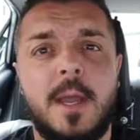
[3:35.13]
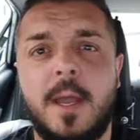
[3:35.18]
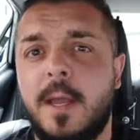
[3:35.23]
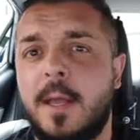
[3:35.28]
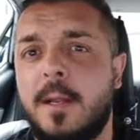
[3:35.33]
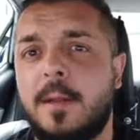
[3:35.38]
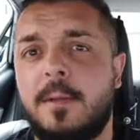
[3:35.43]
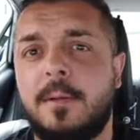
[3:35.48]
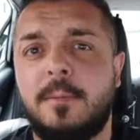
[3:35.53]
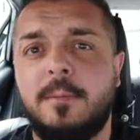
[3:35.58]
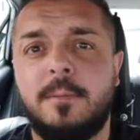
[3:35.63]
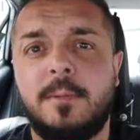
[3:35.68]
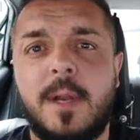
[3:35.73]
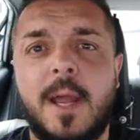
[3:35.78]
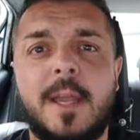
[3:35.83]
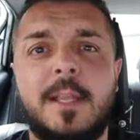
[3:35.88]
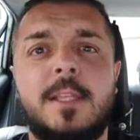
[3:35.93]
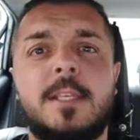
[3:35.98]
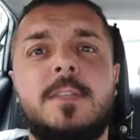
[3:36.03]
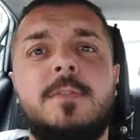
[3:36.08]
And
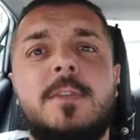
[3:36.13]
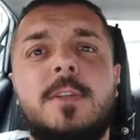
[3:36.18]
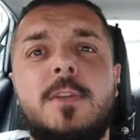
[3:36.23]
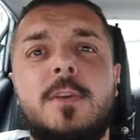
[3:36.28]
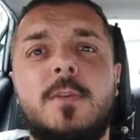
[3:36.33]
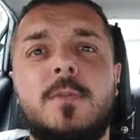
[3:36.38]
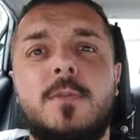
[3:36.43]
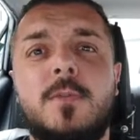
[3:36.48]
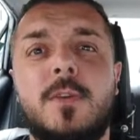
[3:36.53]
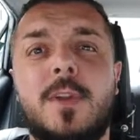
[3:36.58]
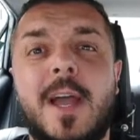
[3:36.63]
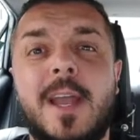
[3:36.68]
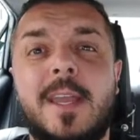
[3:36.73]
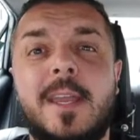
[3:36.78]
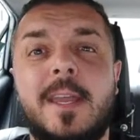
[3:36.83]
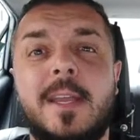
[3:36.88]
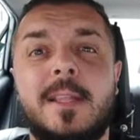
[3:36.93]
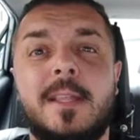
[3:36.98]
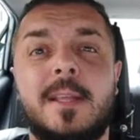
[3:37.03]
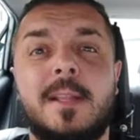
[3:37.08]
like this video if you
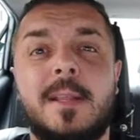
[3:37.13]
like it.